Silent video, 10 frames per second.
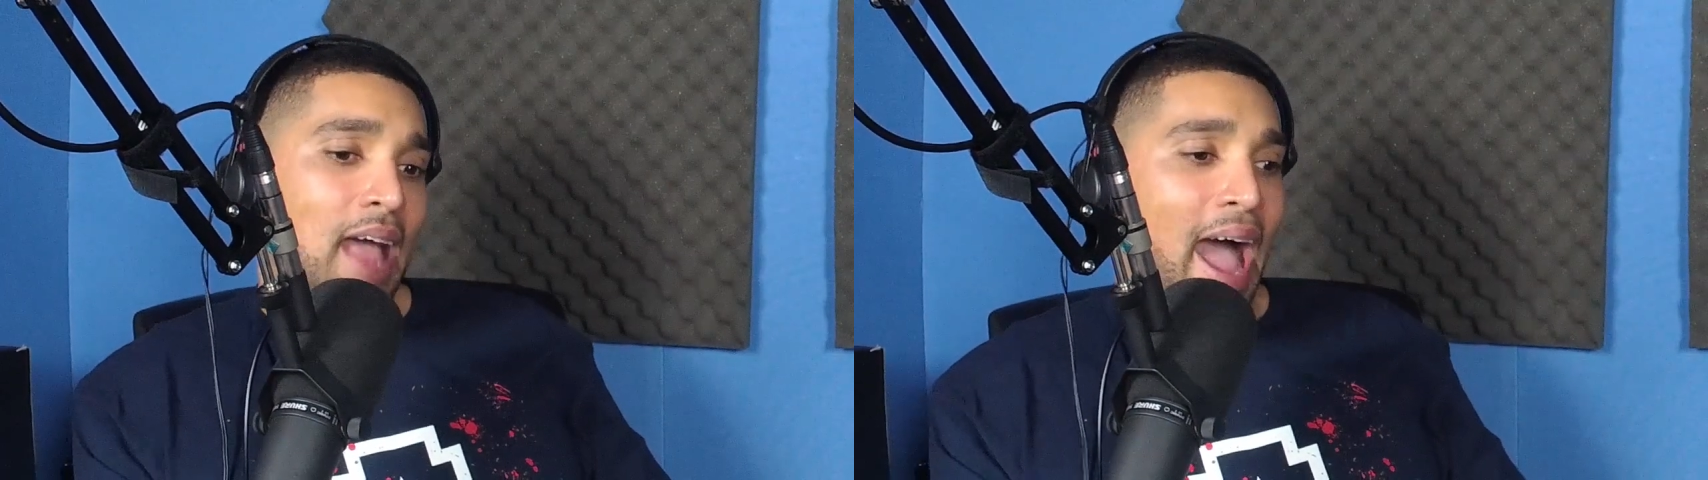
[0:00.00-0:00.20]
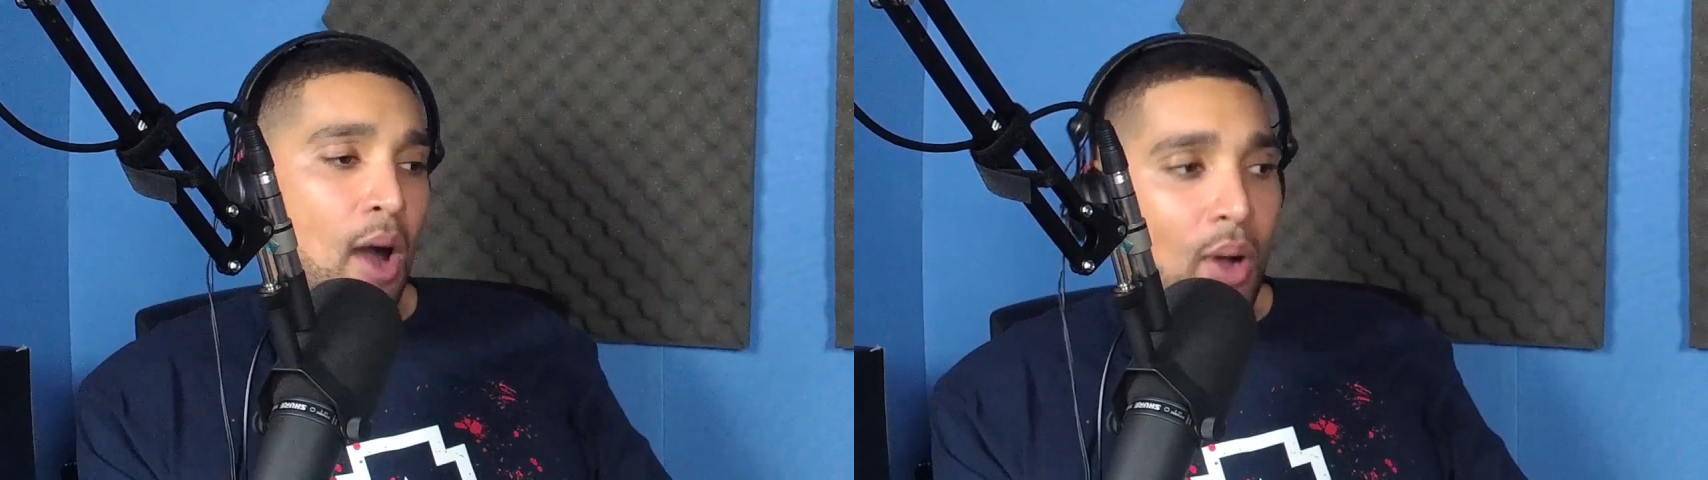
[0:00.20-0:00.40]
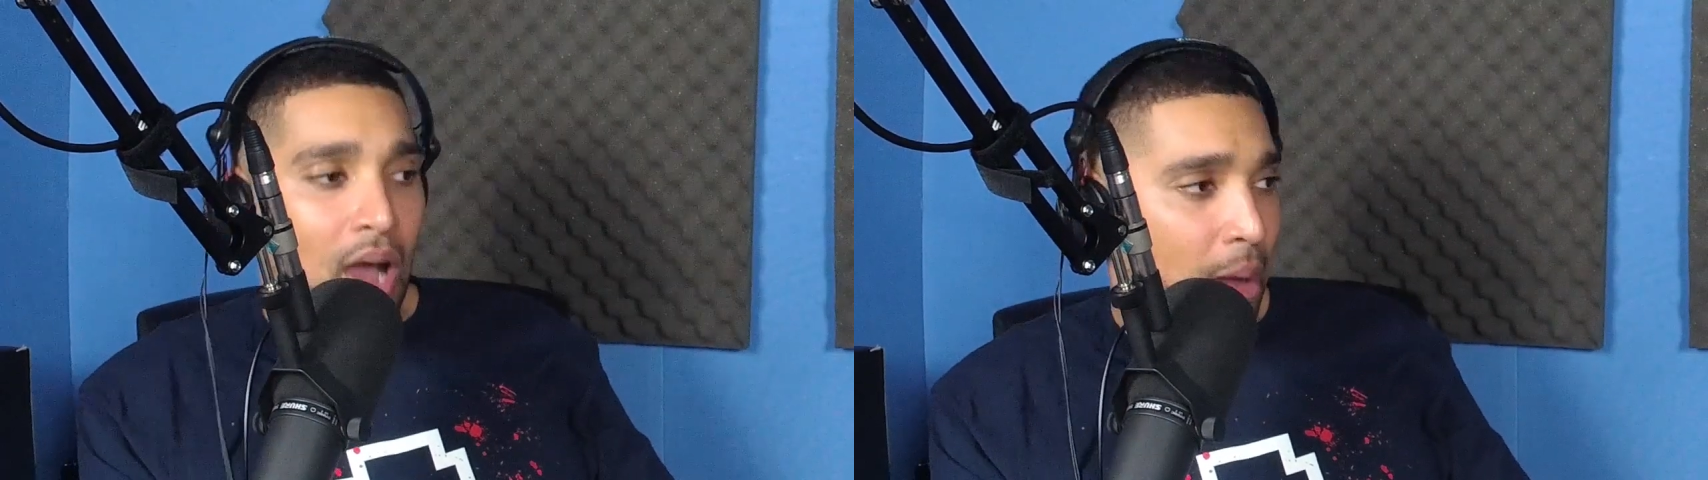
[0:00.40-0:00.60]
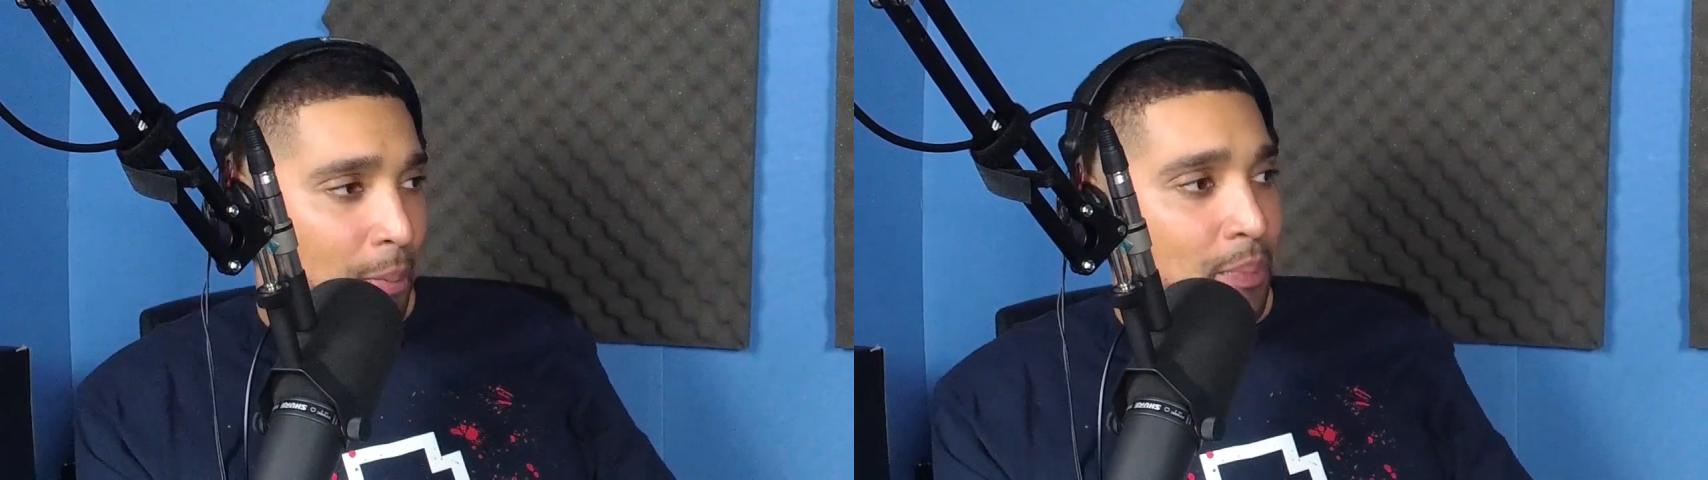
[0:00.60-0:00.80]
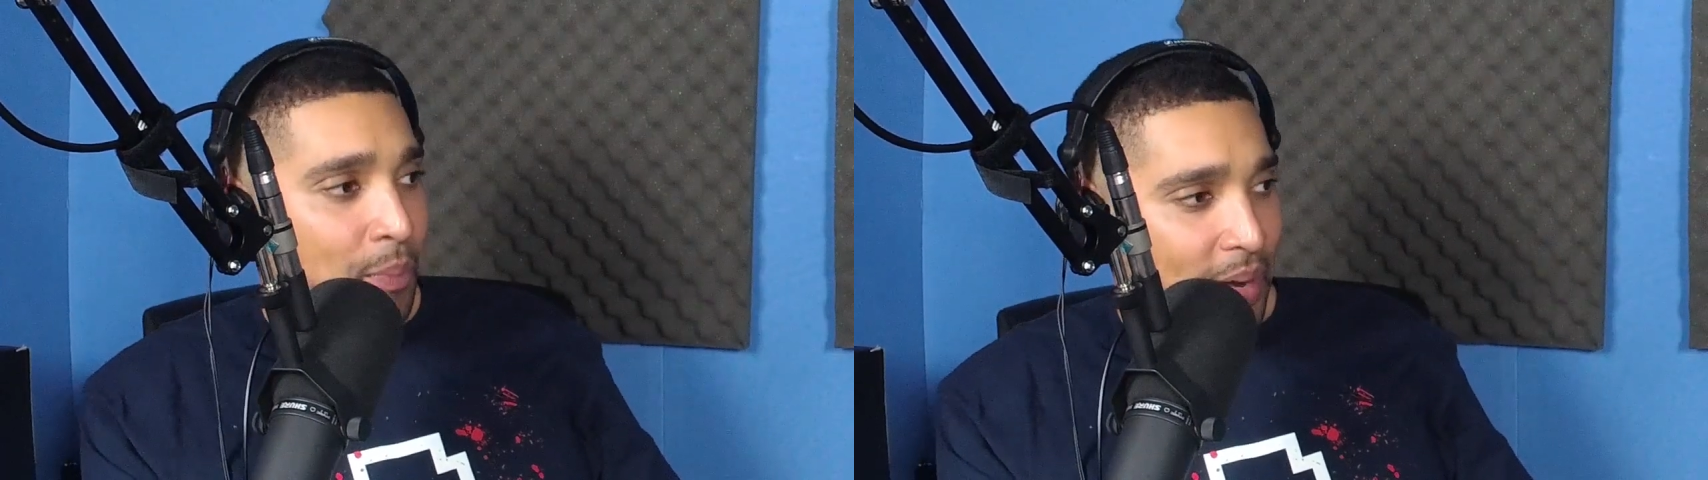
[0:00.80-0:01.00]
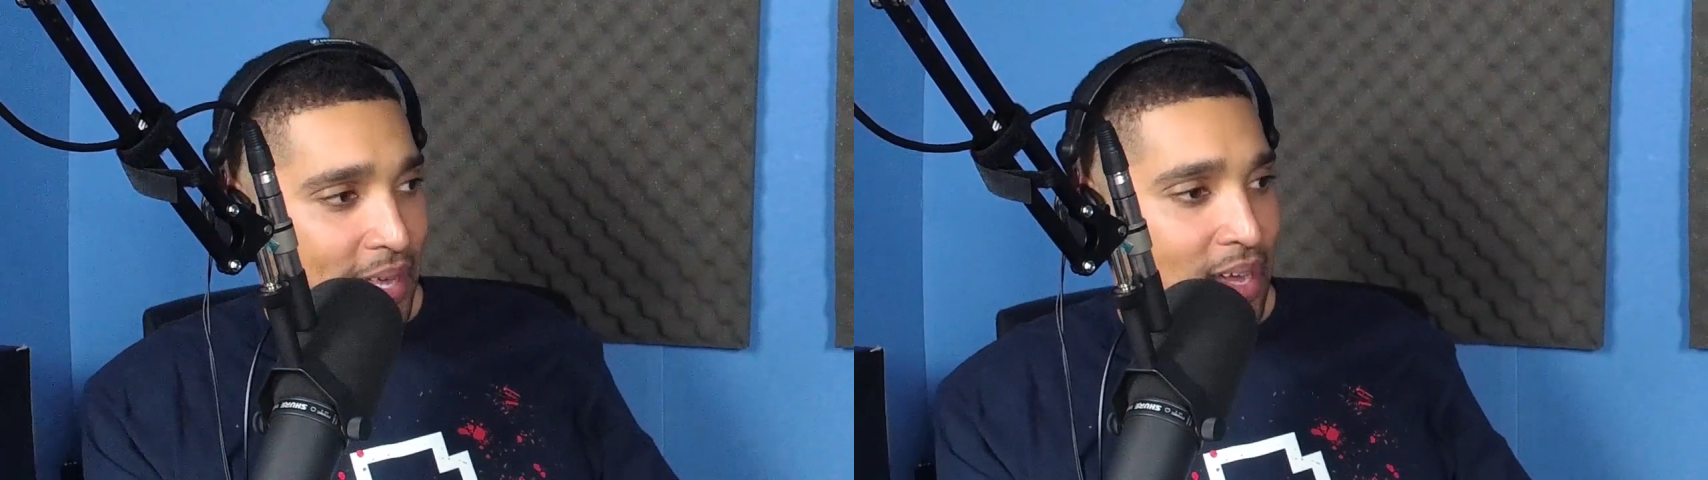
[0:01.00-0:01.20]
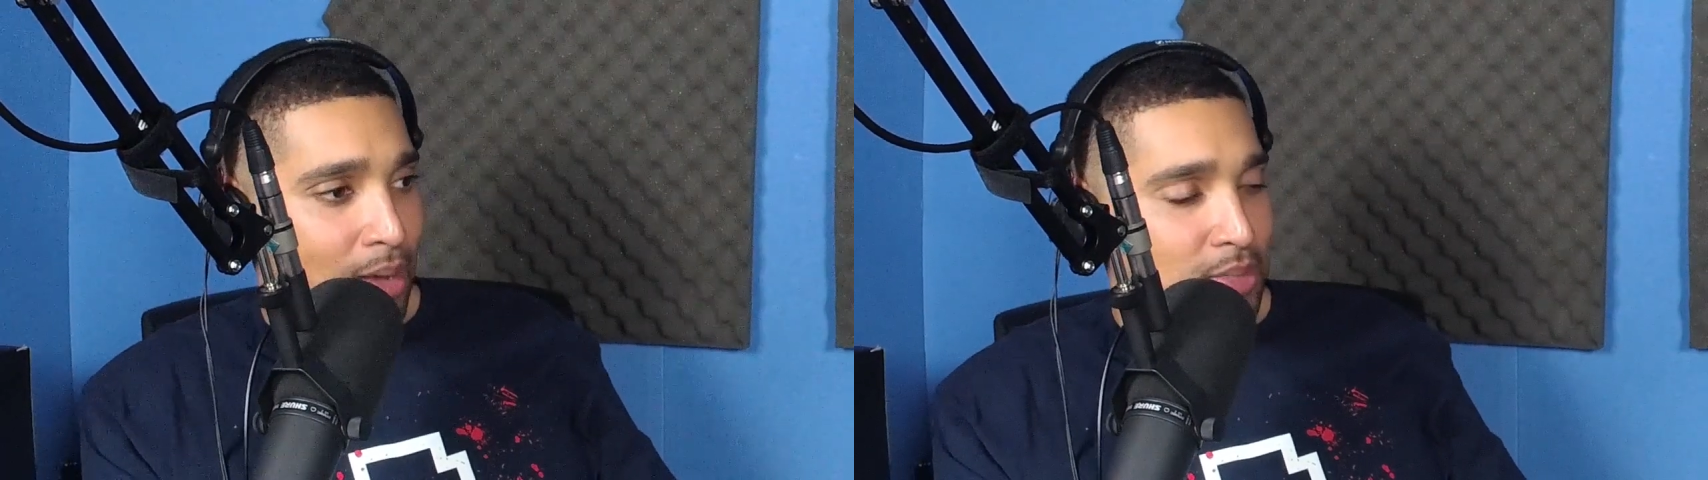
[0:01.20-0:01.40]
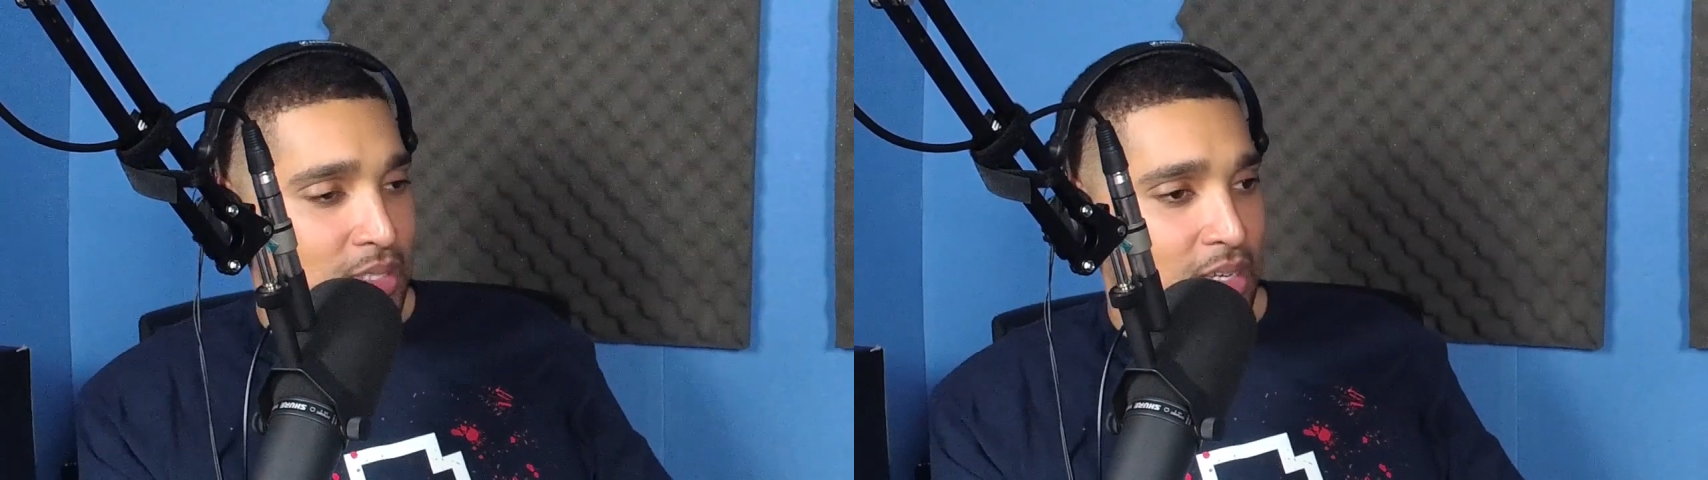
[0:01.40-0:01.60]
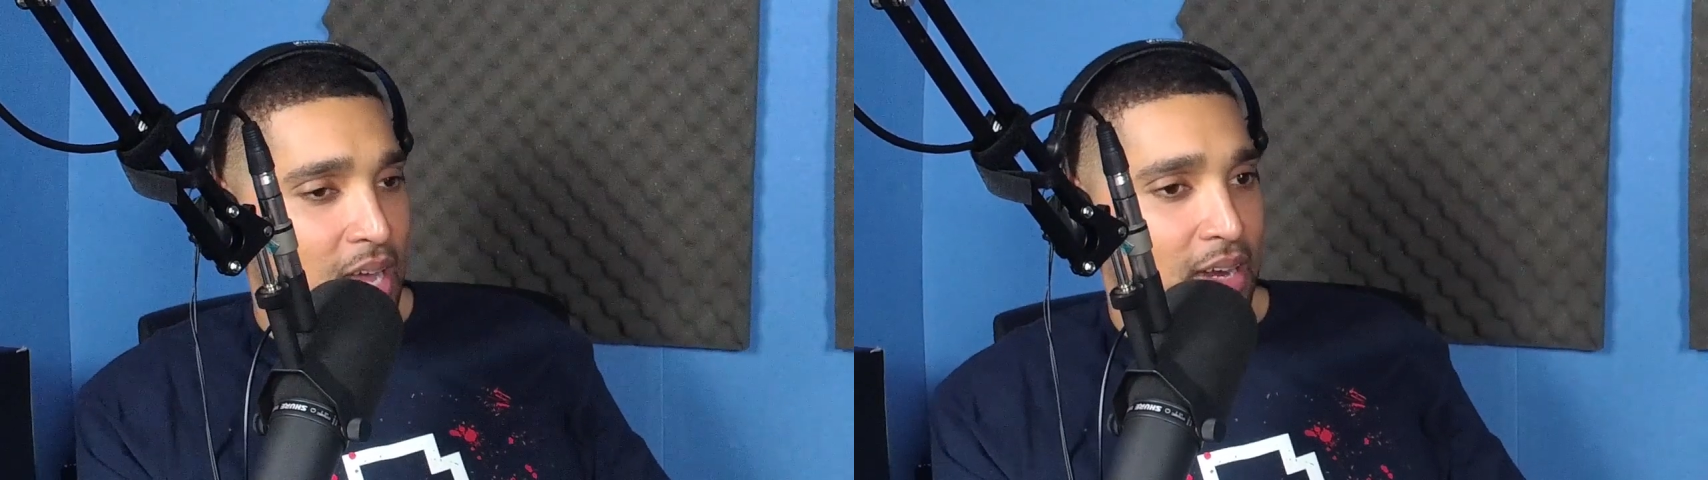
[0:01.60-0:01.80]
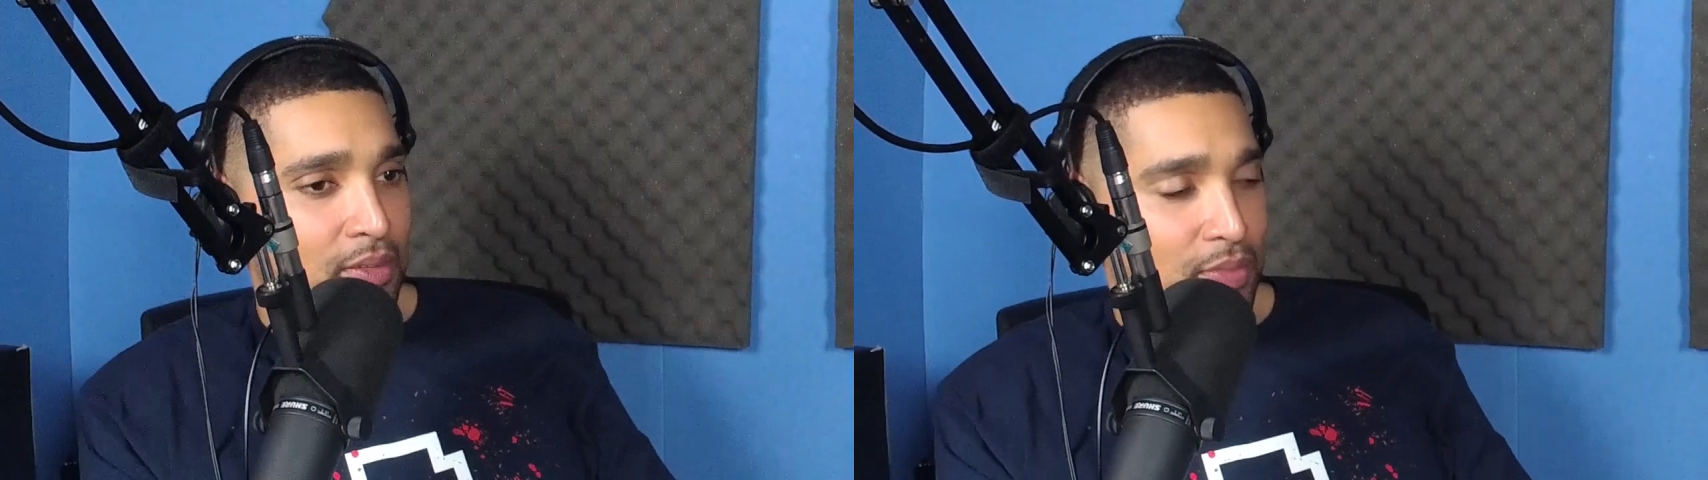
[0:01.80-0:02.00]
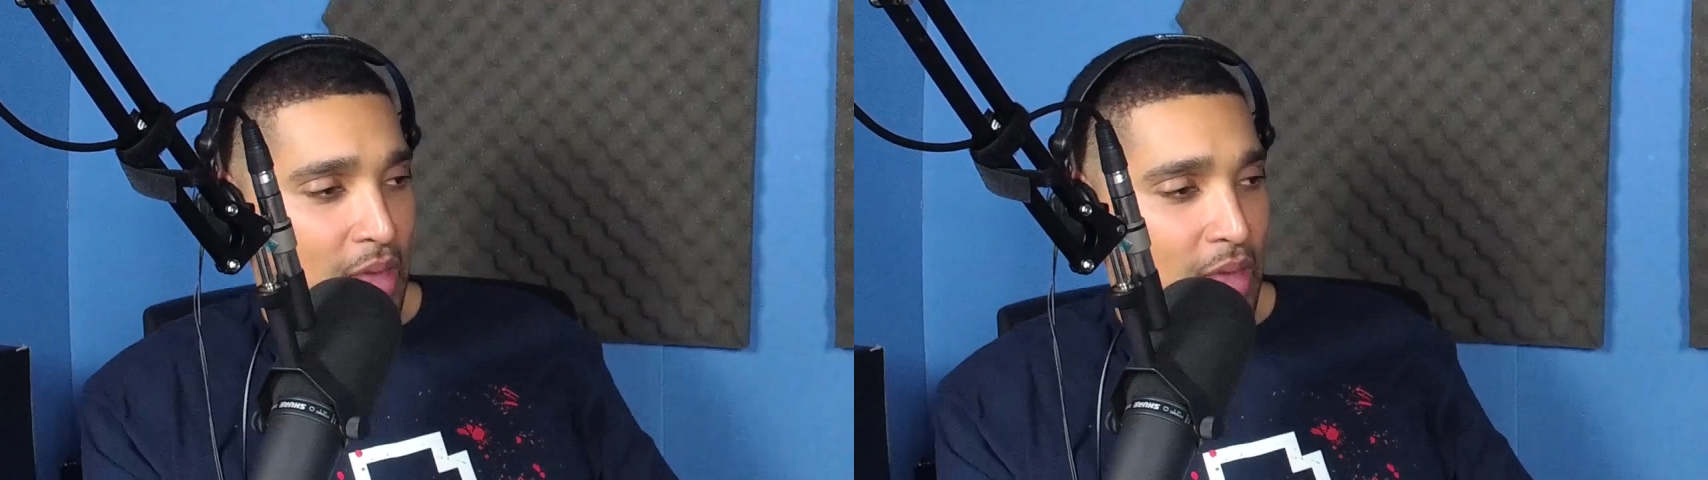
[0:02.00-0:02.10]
outcome when it comes to kind of